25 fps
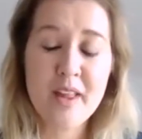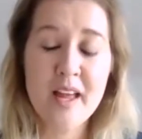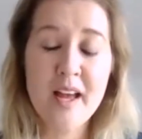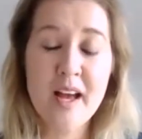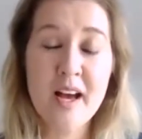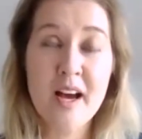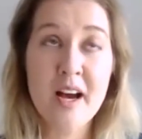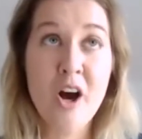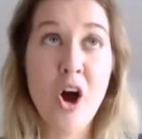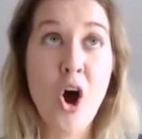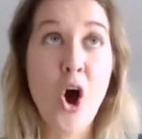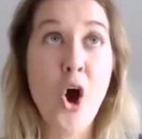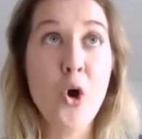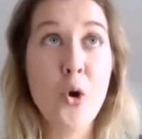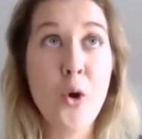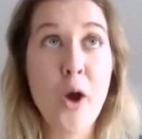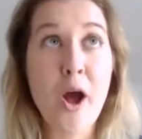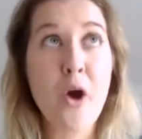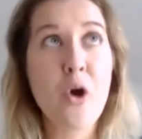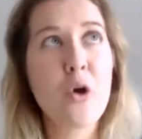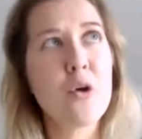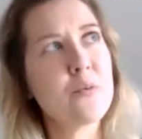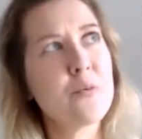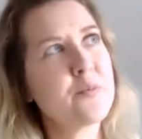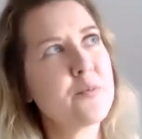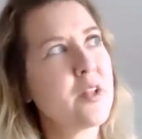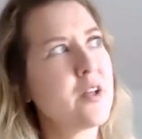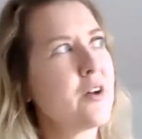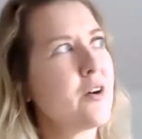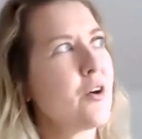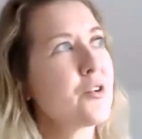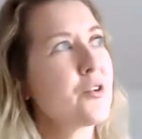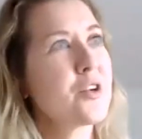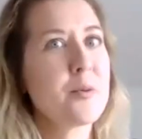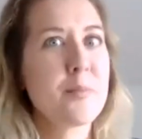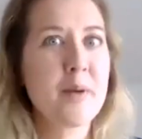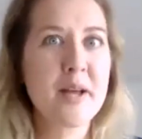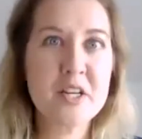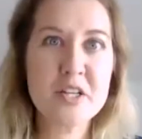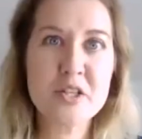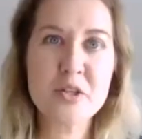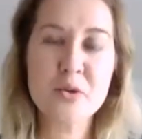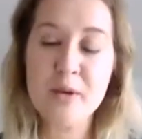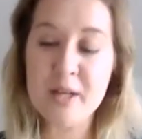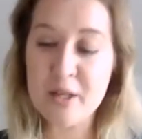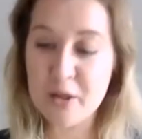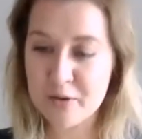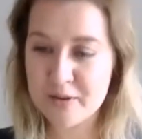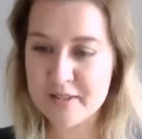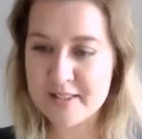the occupational
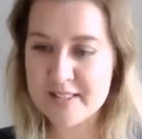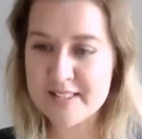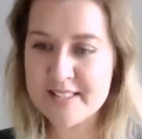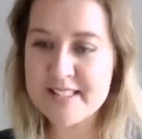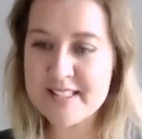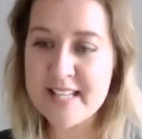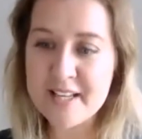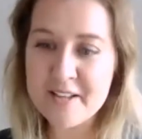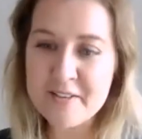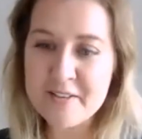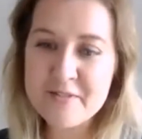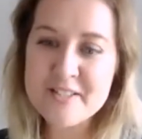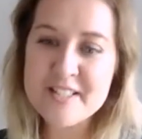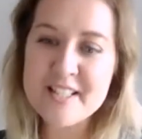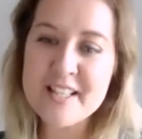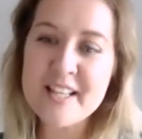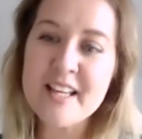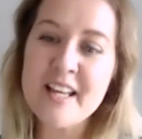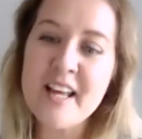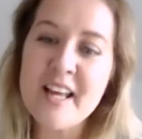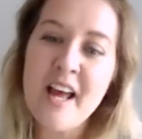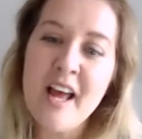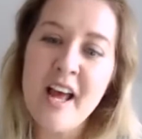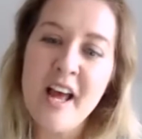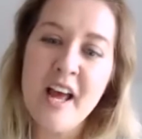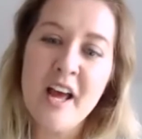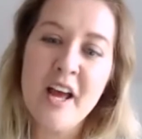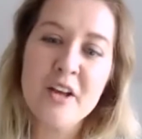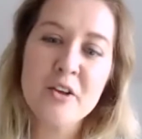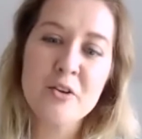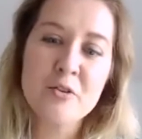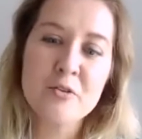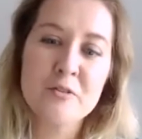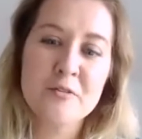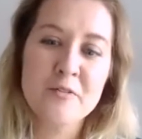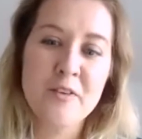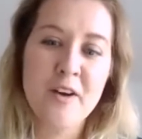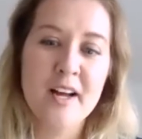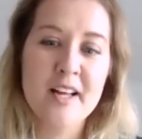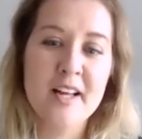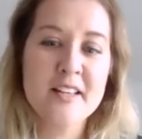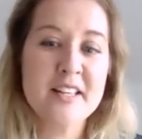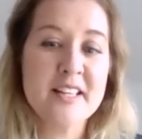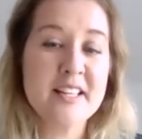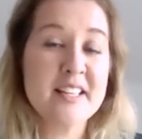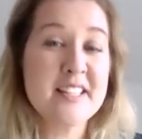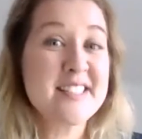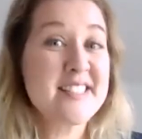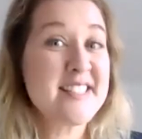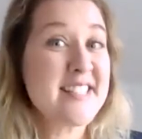health and safety, you'll find
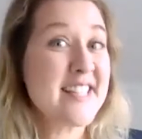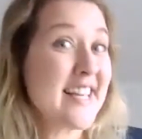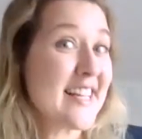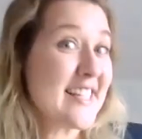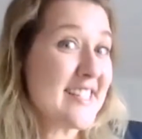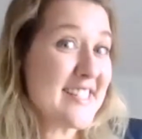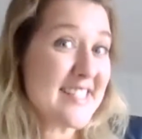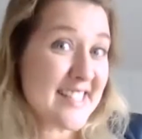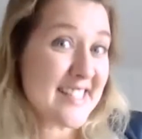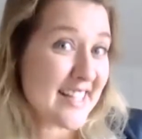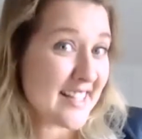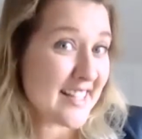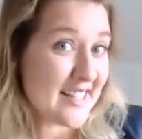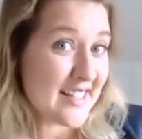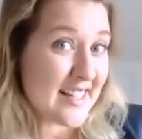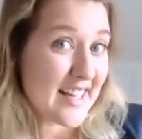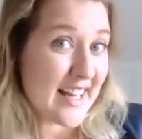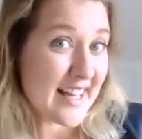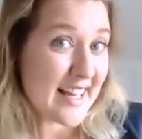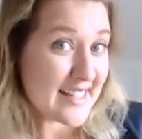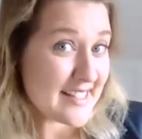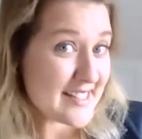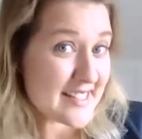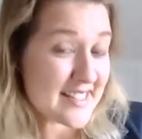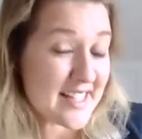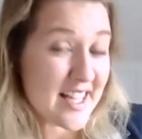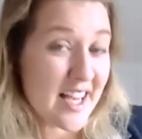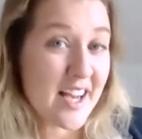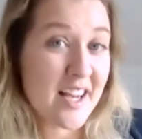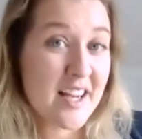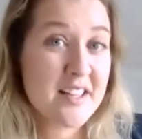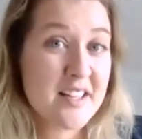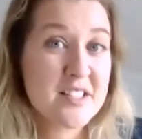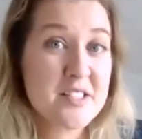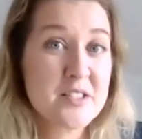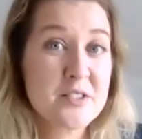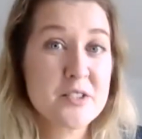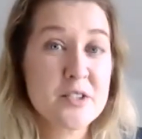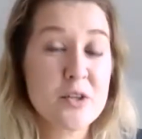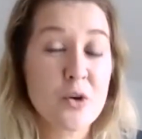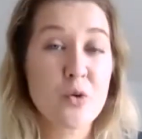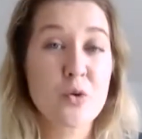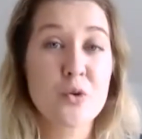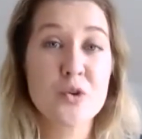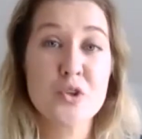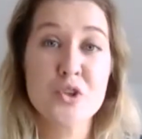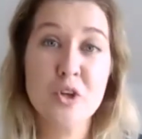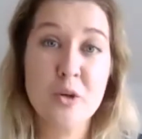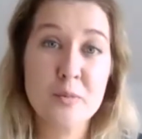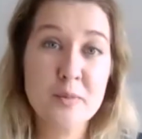the CSCS cards or
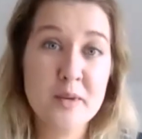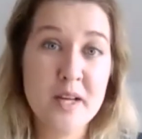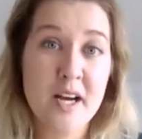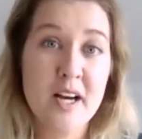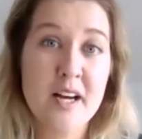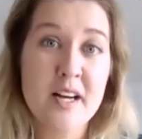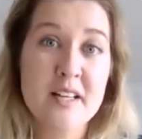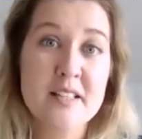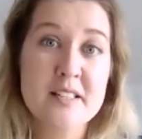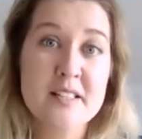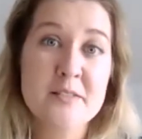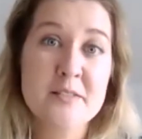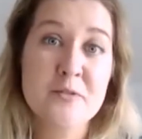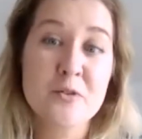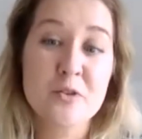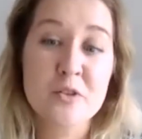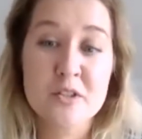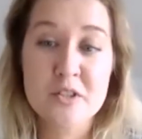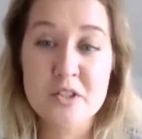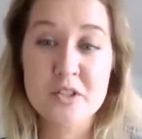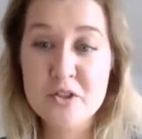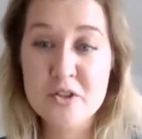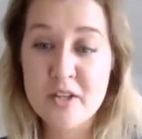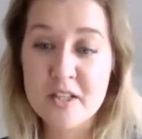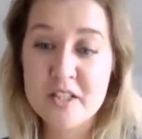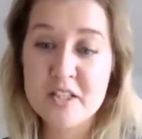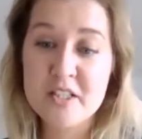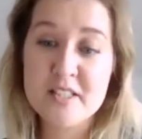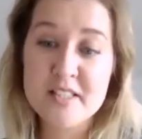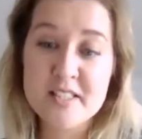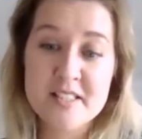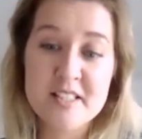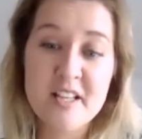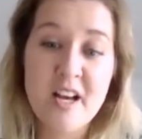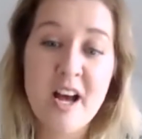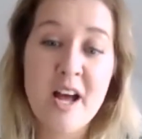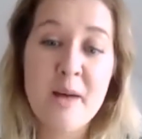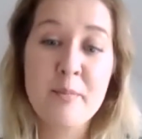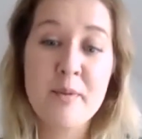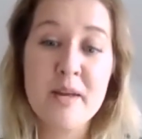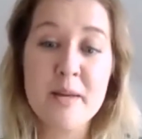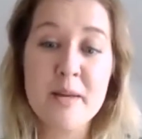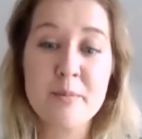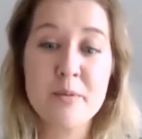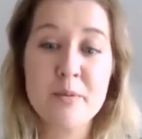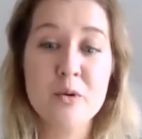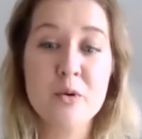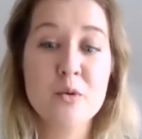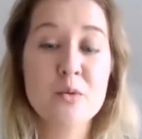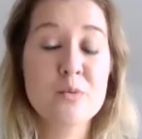job cards for construction site
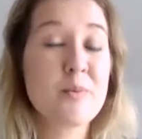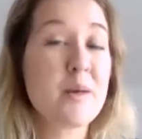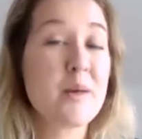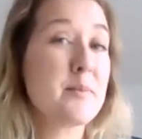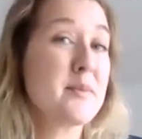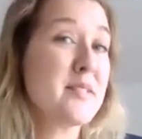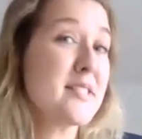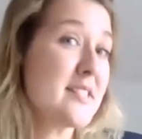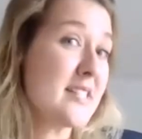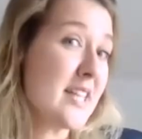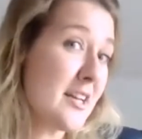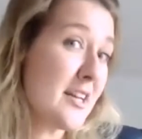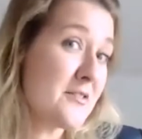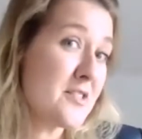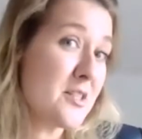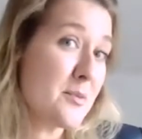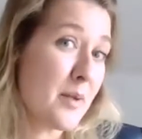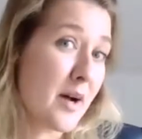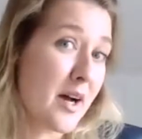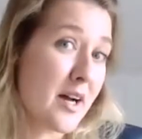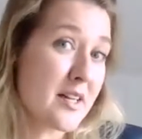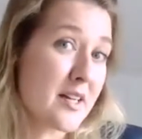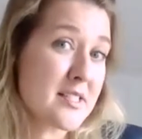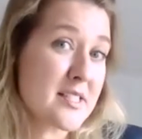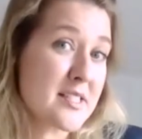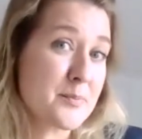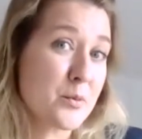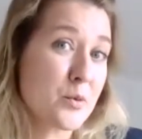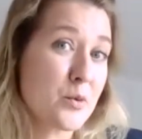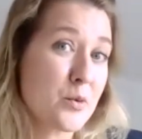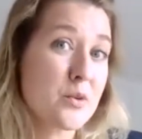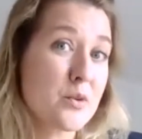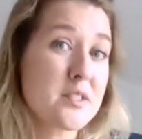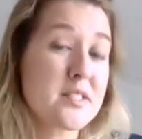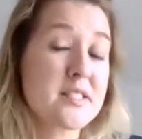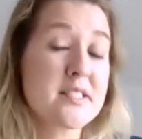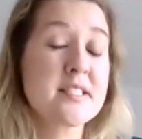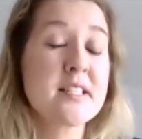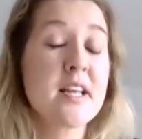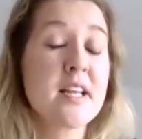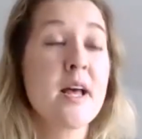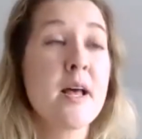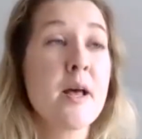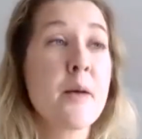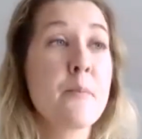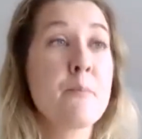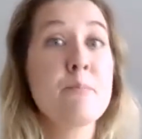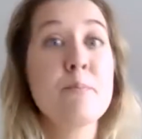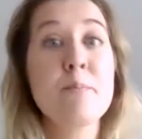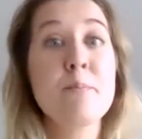people, maybe safety passports,
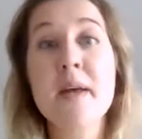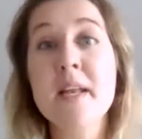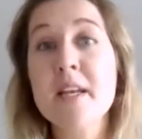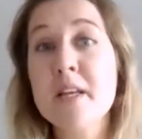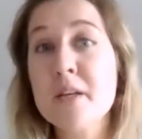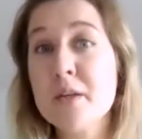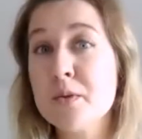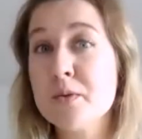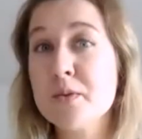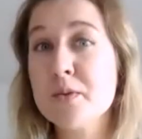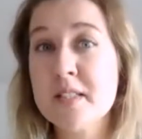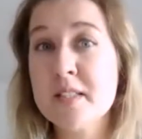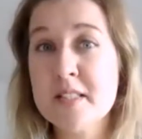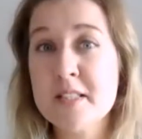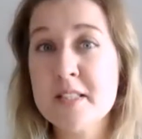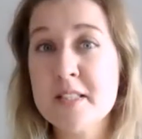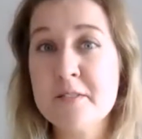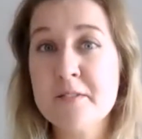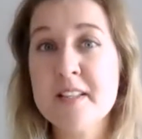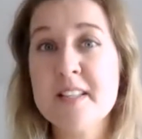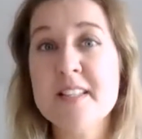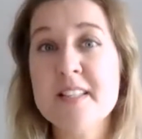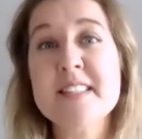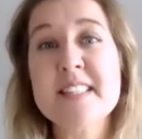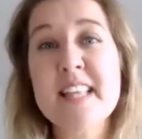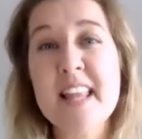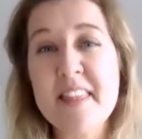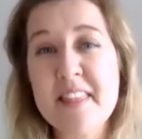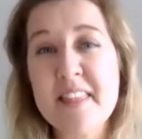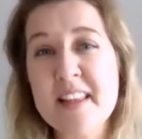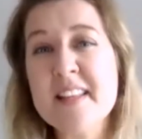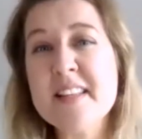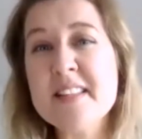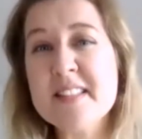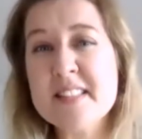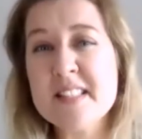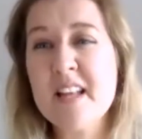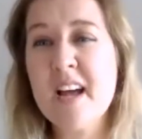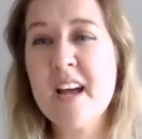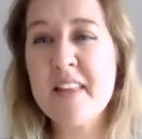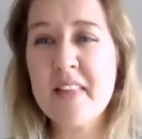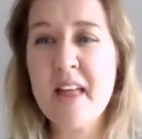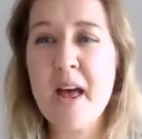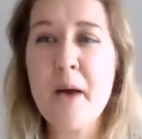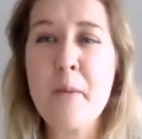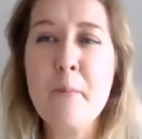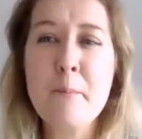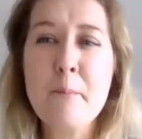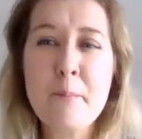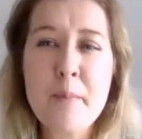medical certificates, things like
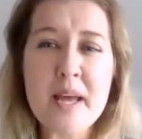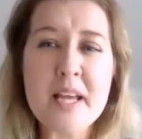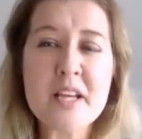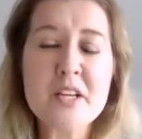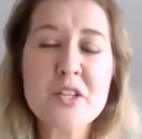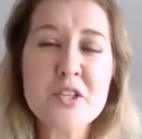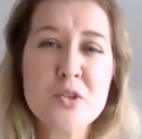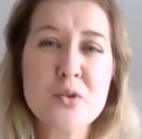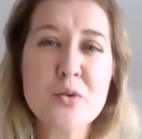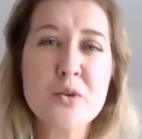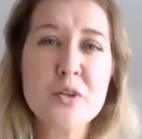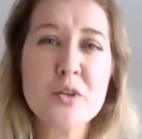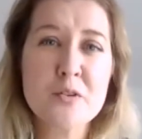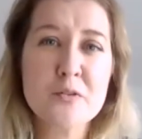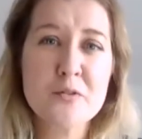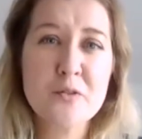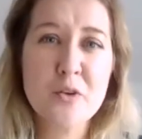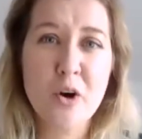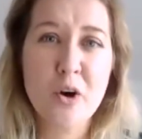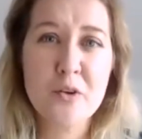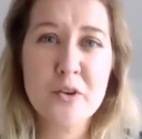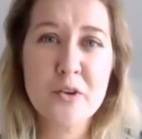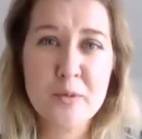that. Make sure you've got them